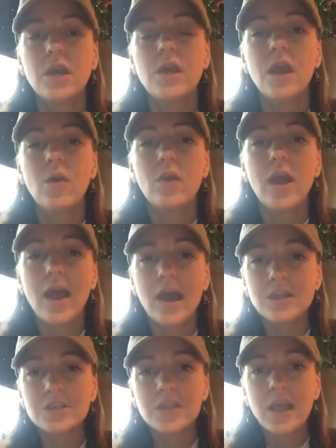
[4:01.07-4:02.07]
and what
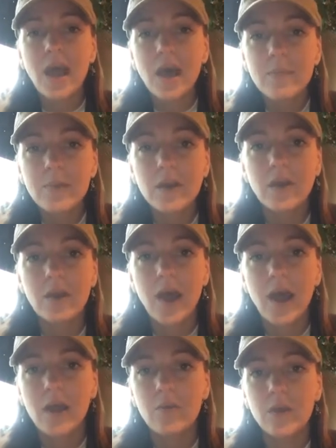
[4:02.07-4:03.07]
actually happened on
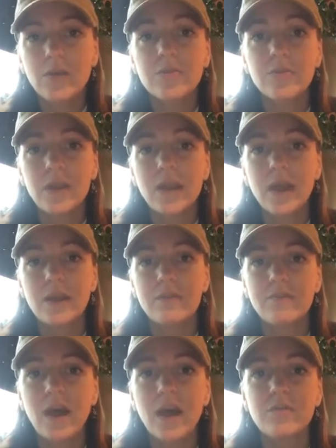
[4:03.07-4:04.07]
Highway
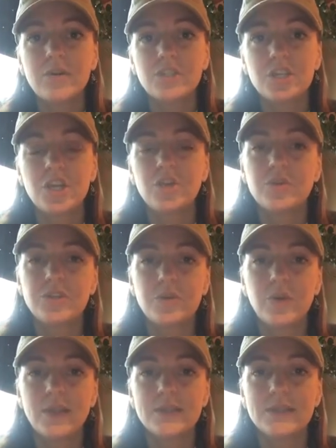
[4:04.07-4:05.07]
395 on January
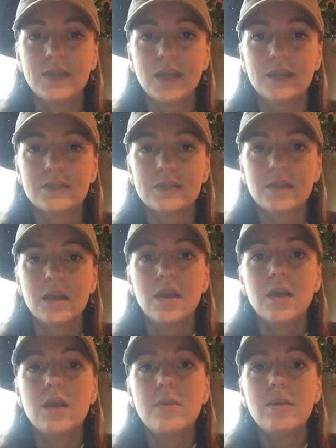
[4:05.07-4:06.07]
26th.
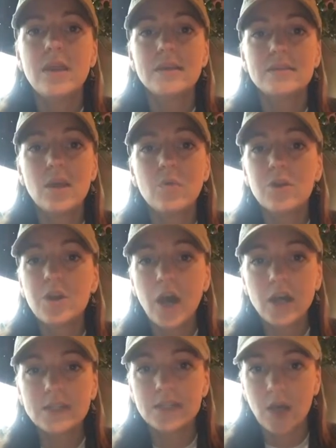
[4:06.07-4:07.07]
Because they were
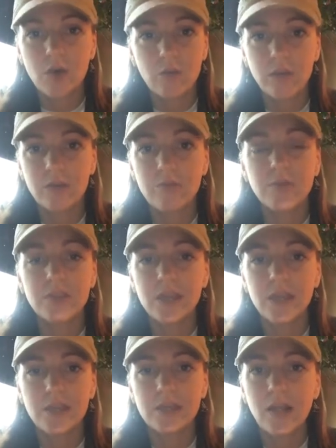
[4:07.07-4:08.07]
not dealt with
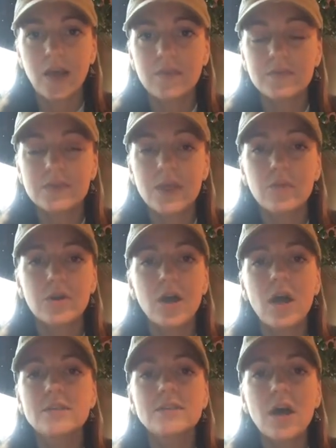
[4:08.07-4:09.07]
kid gloves. They were
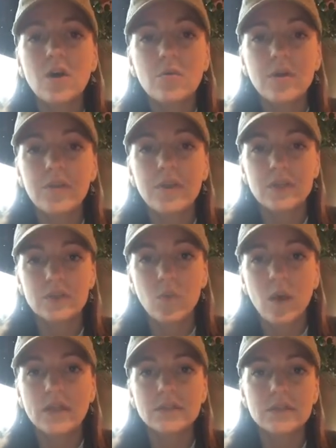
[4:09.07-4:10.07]
not dealt with as
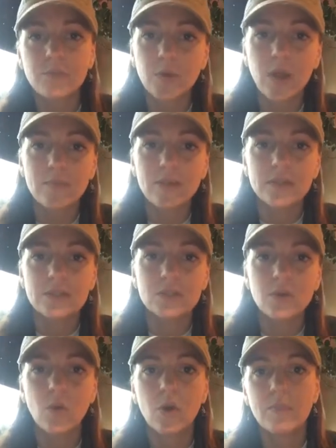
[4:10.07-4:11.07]
white
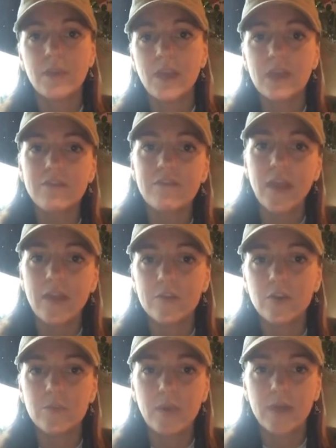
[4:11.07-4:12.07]
supremacists or being
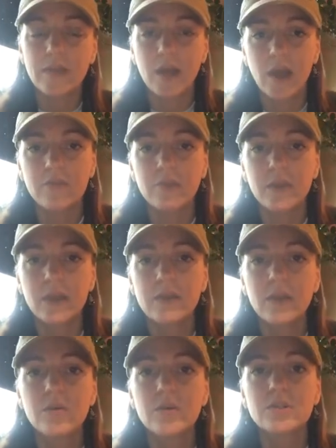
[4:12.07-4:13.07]
favored by the
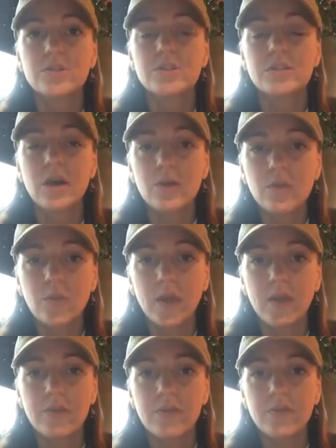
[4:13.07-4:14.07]
government. They were dealt with